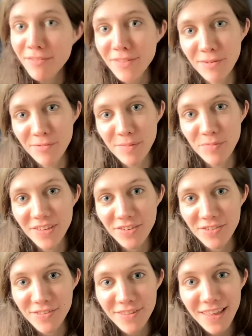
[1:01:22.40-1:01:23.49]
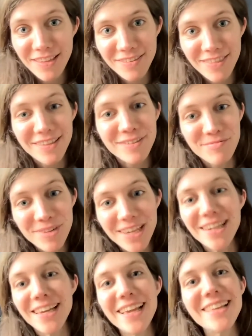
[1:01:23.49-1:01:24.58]
giving away predictions. That's a
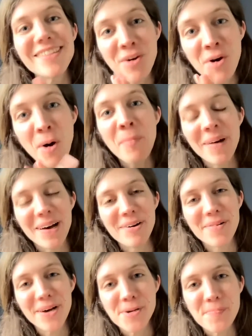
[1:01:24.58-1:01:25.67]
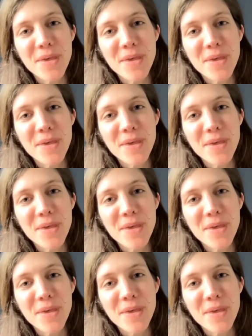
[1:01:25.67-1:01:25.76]
really, it's a cop-out.